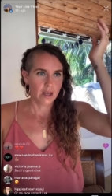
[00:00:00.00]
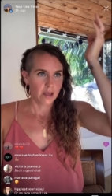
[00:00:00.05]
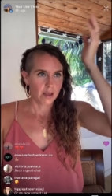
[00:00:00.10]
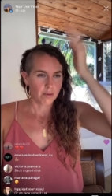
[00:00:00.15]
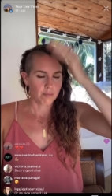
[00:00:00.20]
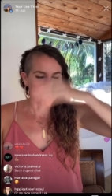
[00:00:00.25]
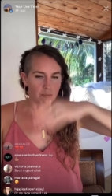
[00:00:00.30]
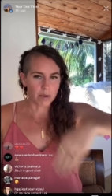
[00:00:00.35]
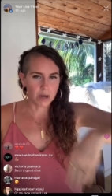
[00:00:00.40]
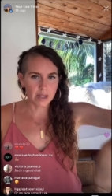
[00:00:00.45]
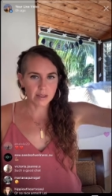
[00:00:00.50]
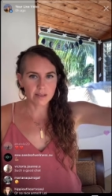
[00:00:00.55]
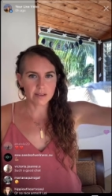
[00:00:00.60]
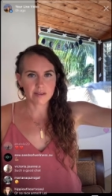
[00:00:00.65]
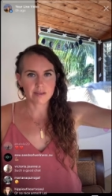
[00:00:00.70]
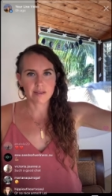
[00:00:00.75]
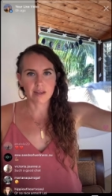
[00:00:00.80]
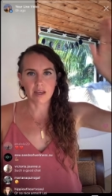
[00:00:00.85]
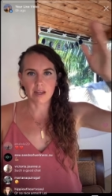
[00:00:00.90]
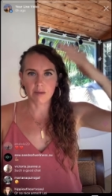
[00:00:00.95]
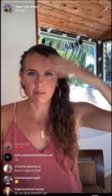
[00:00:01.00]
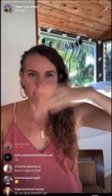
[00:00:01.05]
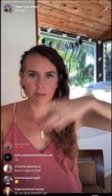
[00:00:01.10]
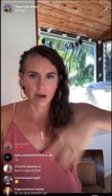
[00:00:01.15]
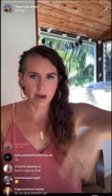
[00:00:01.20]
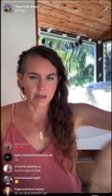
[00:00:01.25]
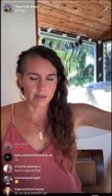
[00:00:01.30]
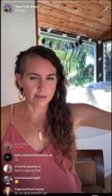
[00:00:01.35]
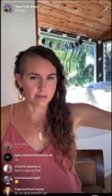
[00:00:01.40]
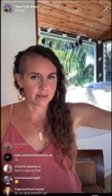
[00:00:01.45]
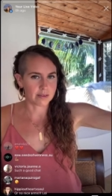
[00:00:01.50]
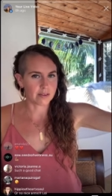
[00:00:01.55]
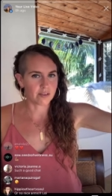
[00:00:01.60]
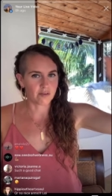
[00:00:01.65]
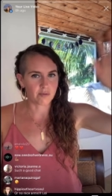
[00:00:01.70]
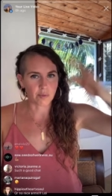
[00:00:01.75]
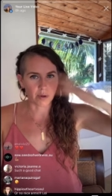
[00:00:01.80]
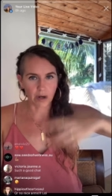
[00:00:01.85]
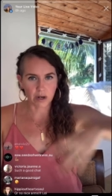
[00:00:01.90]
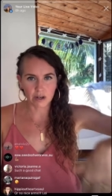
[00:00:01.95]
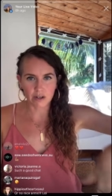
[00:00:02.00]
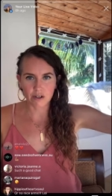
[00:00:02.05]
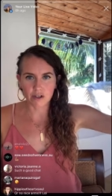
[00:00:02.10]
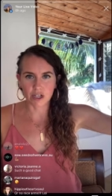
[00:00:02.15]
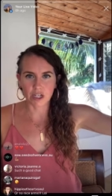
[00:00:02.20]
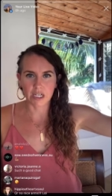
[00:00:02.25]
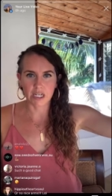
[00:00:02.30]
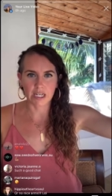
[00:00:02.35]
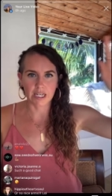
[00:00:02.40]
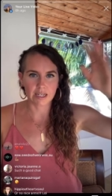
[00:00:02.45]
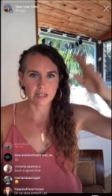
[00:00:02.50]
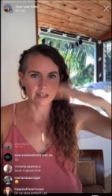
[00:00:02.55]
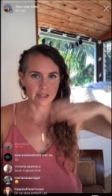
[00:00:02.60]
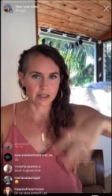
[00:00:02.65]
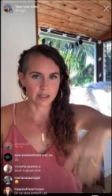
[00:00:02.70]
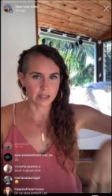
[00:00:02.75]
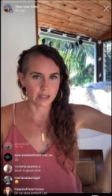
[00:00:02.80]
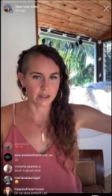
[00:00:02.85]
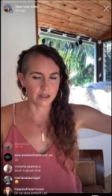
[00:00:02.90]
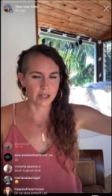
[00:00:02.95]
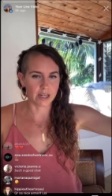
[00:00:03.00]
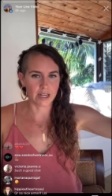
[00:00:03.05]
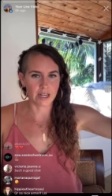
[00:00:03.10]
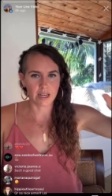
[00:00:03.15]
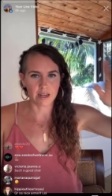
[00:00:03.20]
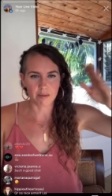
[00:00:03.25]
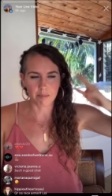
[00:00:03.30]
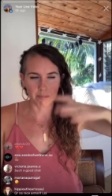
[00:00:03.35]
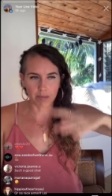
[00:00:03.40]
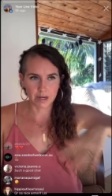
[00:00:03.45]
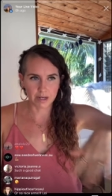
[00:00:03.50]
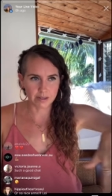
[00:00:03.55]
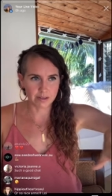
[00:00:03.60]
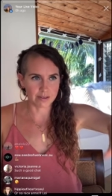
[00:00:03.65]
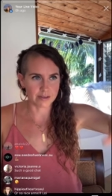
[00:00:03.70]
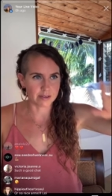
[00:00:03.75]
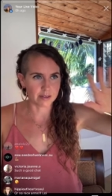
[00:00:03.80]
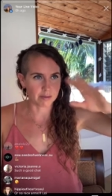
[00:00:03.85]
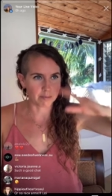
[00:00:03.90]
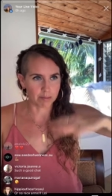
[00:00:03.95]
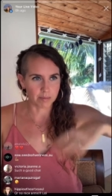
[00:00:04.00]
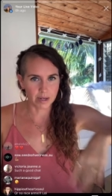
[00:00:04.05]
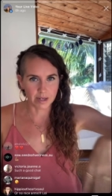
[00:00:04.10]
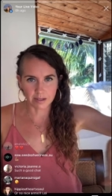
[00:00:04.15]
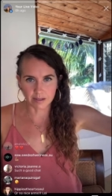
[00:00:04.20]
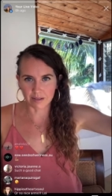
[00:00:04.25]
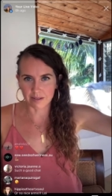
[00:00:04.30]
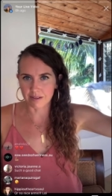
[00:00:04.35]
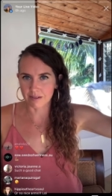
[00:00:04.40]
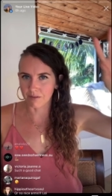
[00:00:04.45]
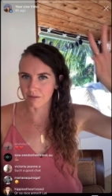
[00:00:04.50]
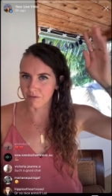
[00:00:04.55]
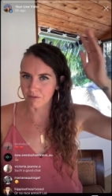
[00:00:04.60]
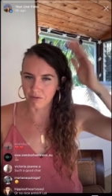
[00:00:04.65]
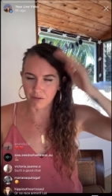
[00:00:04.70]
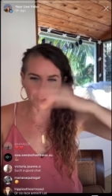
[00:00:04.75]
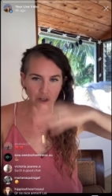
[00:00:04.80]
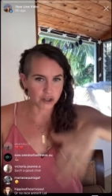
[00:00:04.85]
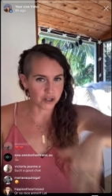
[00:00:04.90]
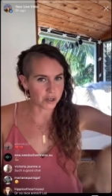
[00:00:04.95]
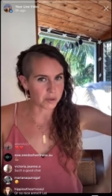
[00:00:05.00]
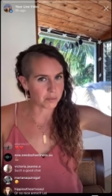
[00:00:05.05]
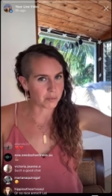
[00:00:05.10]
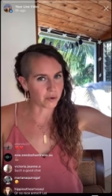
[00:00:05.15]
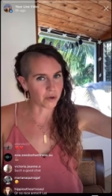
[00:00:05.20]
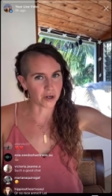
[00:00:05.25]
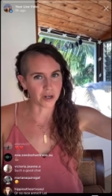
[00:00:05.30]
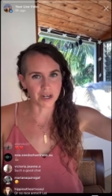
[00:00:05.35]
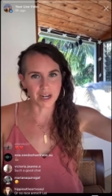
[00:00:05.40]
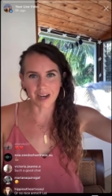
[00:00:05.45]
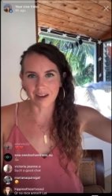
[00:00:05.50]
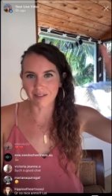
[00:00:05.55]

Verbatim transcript: months and months of purging and clearing, and months and months of vision board after